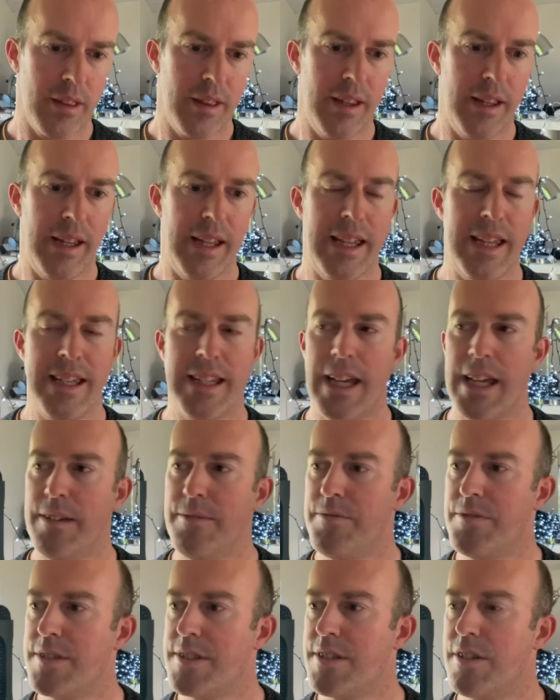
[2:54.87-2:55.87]
He
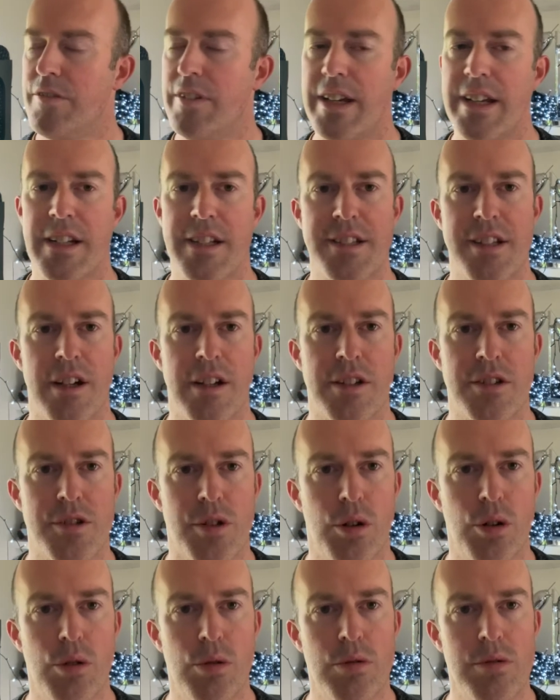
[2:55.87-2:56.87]
gives the reader certain
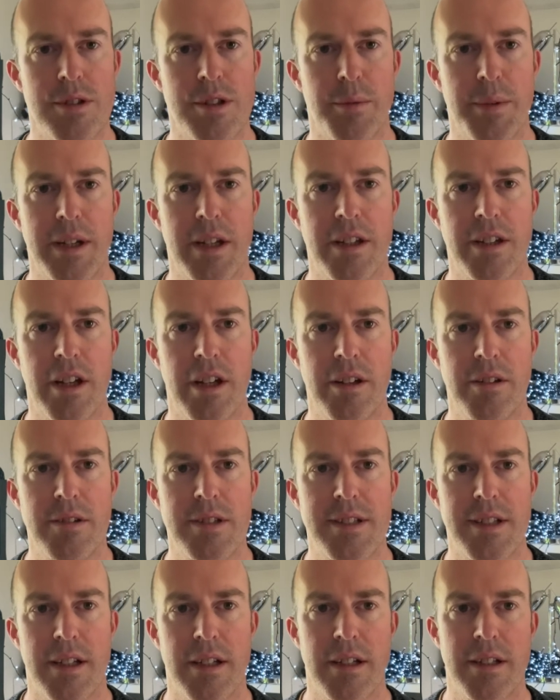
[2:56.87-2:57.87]
tools that we can
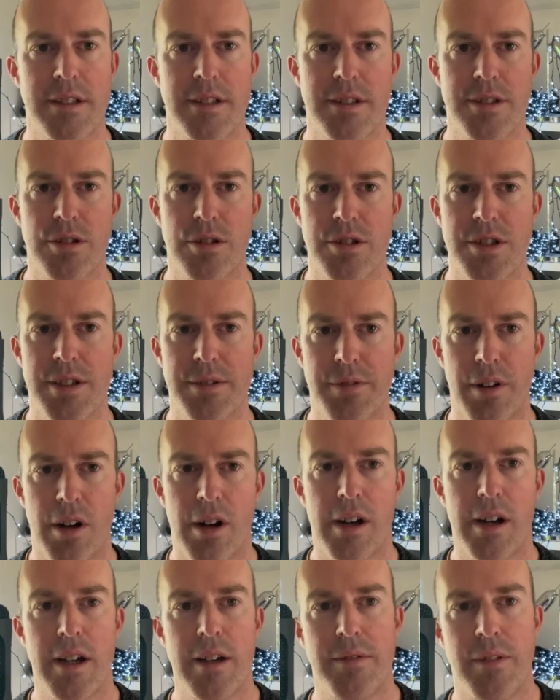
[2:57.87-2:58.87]
use to sort of
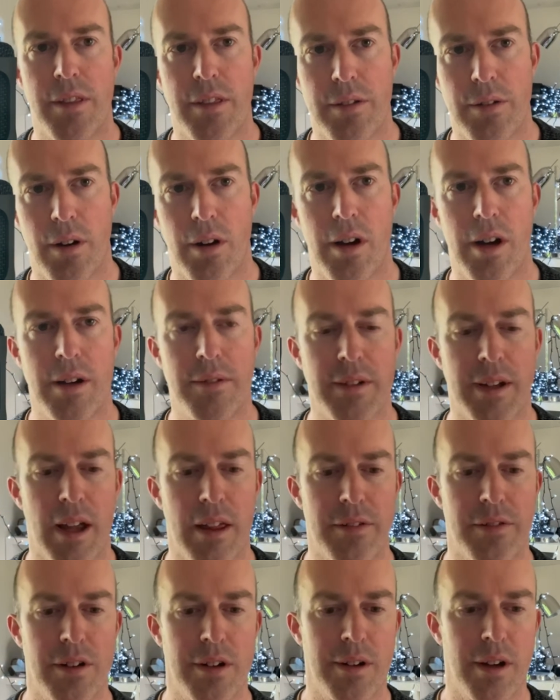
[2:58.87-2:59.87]
survive and thrive and
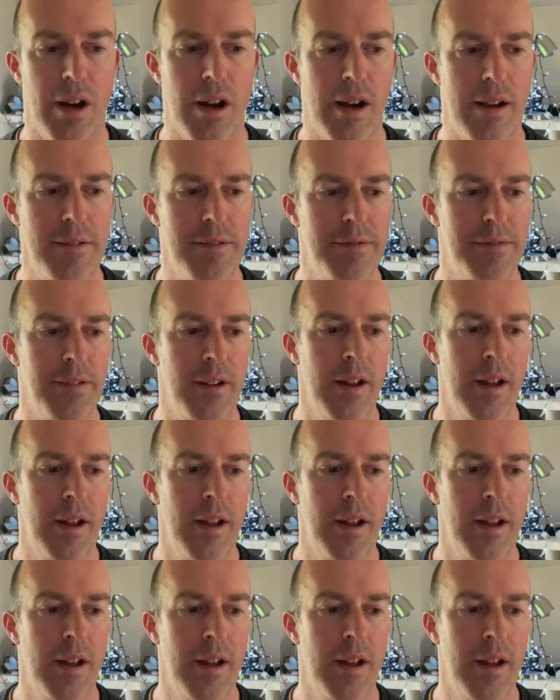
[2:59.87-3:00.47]
get through life.